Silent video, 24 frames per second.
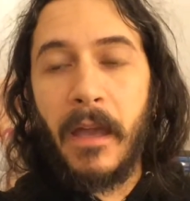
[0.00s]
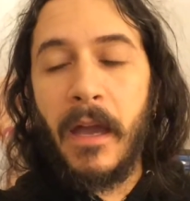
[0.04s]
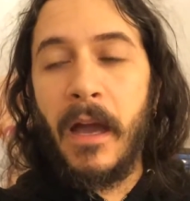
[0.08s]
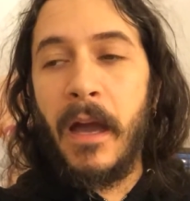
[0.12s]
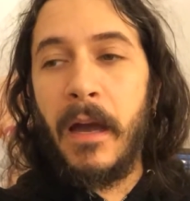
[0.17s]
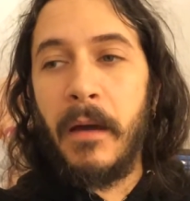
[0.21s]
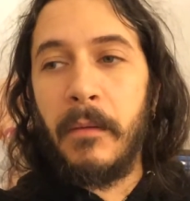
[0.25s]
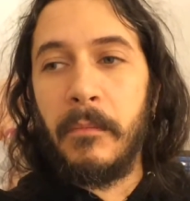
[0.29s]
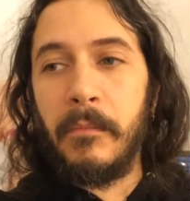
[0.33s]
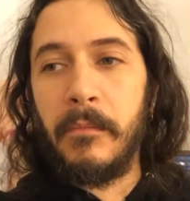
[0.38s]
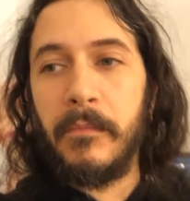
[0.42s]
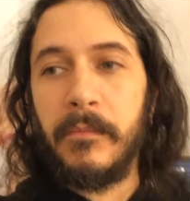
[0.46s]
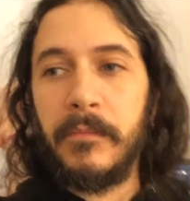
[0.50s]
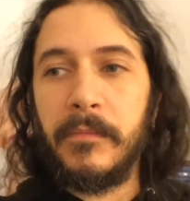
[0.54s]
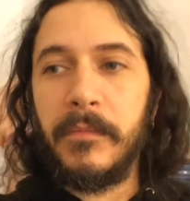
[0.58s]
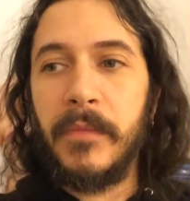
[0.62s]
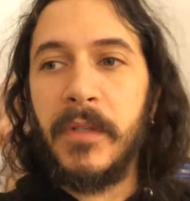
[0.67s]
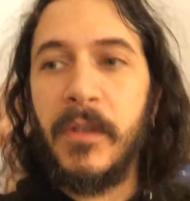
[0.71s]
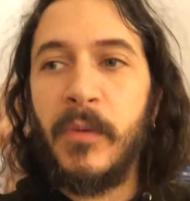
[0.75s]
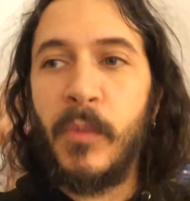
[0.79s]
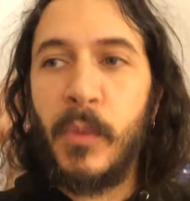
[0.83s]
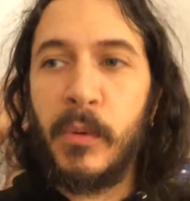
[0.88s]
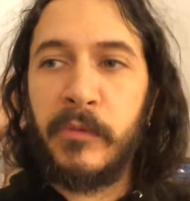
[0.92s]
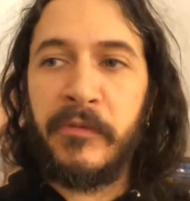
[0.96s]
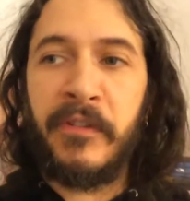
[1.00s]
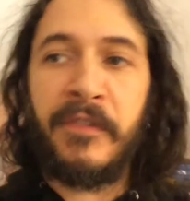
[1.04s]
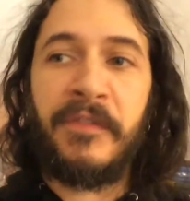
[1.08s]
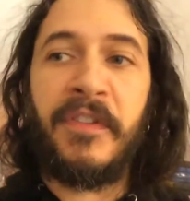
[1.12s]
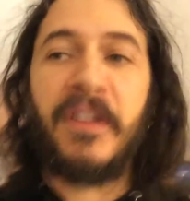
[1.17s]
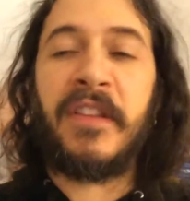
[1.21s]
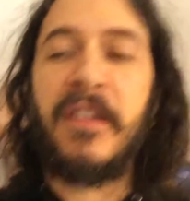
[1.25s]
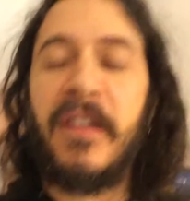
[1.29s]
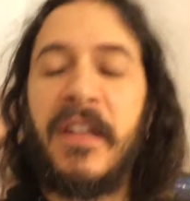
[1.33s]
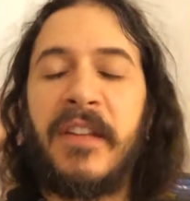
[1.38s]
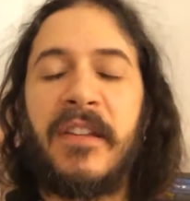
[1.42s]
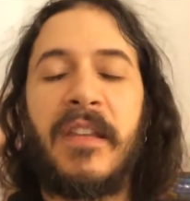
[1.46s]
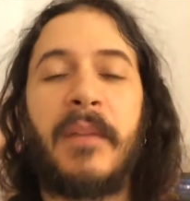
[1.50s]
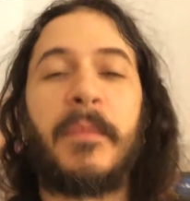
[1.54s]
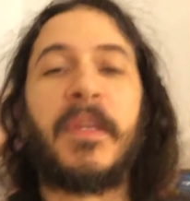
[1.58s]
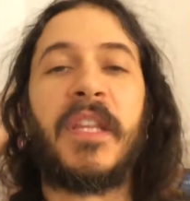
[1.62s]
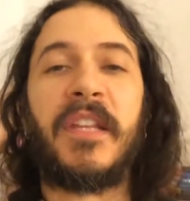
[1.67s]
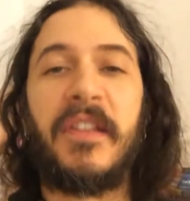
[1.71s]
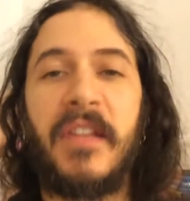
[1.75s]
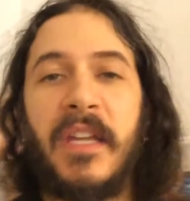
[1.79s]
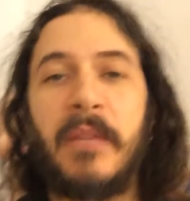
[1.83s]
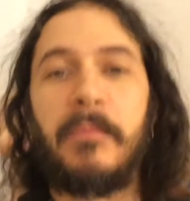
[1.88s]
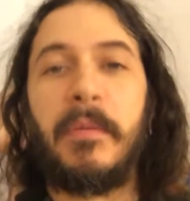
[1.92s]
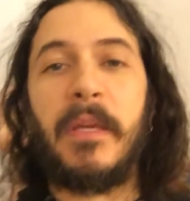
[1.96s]
um, we're revisiting some of
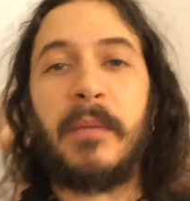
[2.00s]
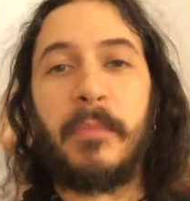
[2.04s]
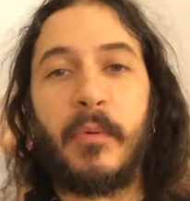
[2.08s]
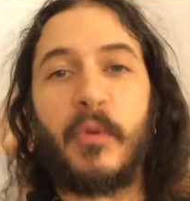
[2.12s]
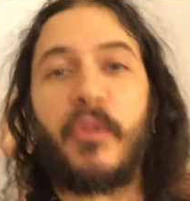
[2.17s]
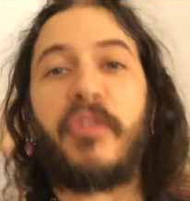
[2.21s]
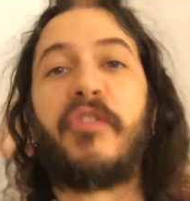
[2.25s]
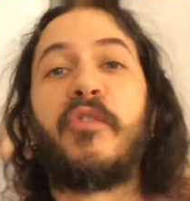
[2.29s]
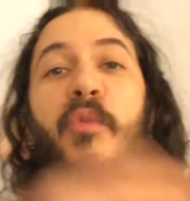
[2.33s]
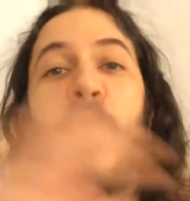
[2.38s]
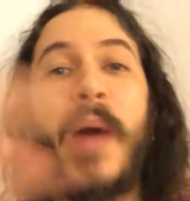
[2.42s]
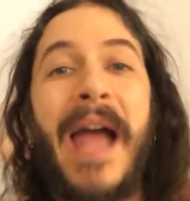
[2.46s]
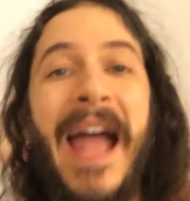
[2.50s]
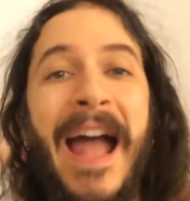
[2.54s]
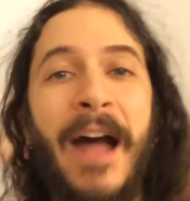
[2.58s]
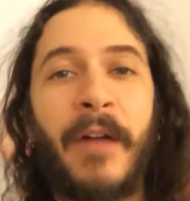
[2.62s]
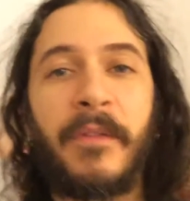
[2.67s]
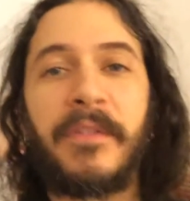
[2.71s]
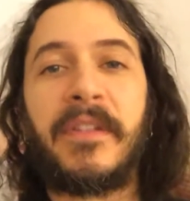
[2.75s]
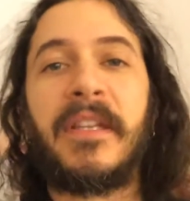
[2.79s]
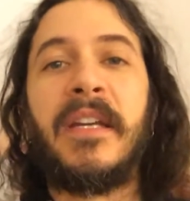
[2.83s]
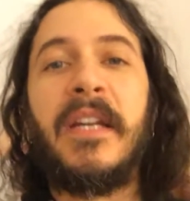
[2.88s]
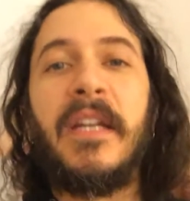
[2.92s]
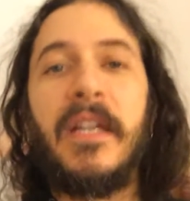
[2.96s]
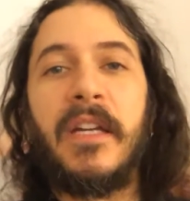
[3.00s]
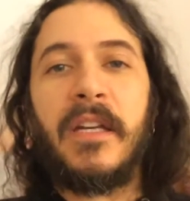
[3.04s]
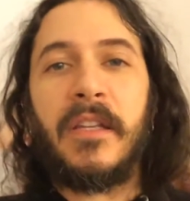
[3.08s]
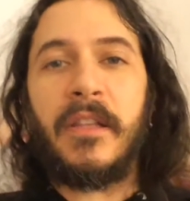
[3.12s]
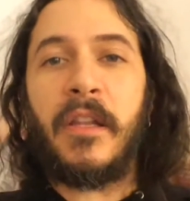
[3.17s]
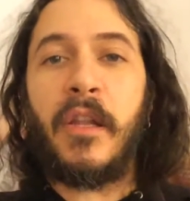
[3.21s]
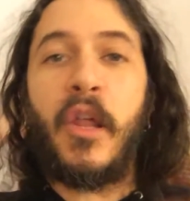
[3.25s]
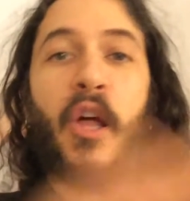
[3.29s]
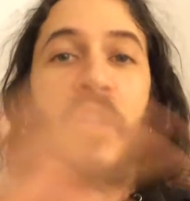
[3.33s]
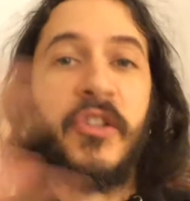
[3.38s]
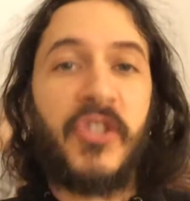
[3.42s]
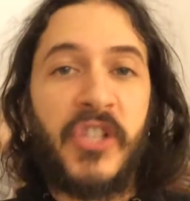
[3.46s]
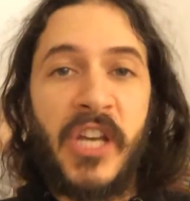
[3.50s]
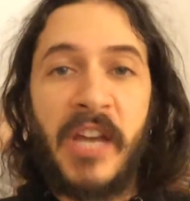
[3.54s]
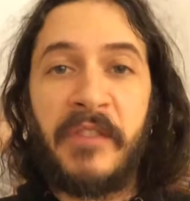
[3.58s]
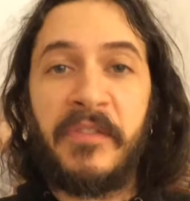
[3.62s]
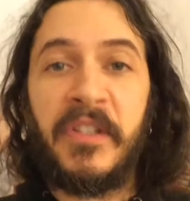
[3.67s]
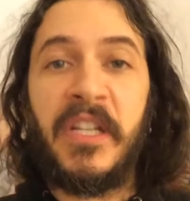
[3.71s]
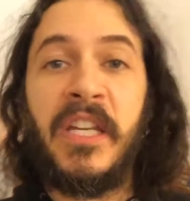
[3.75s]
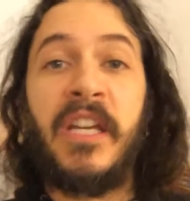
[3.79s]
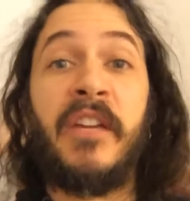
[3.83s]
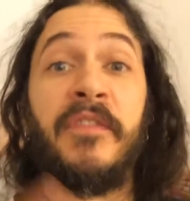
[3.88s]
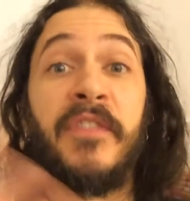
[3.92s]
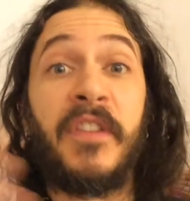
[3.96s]
the same people throughout the
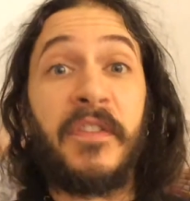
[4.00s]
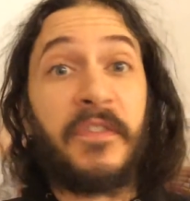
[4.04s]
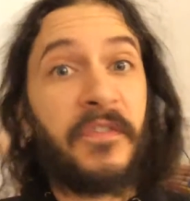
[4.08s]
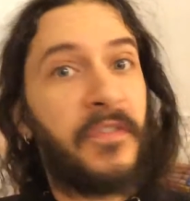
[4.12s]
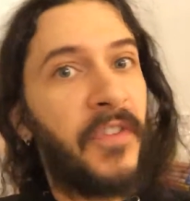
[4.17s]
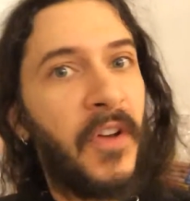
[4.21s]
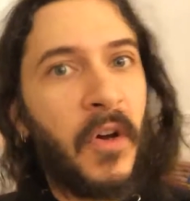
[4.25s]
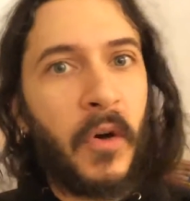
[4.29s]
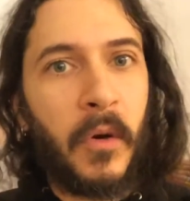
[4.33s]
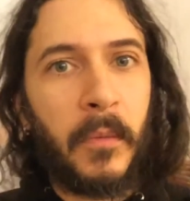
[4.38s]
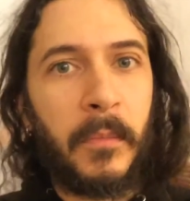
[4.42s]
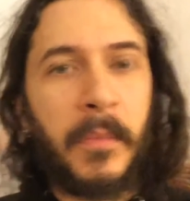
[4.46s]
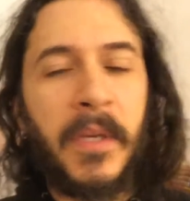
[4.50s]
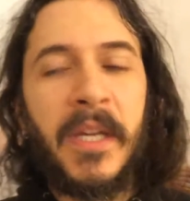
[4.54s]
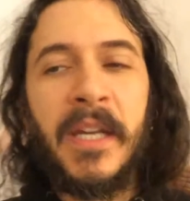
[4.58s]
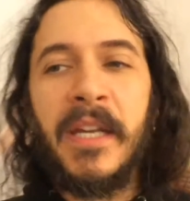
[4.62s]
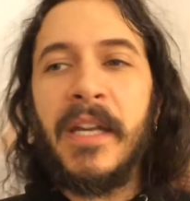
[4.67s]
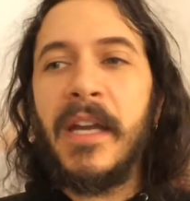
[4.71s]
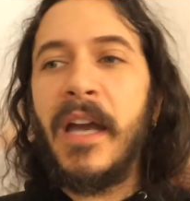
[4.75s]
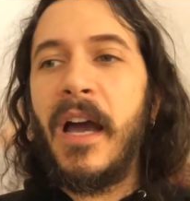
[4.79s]
longevity of the film.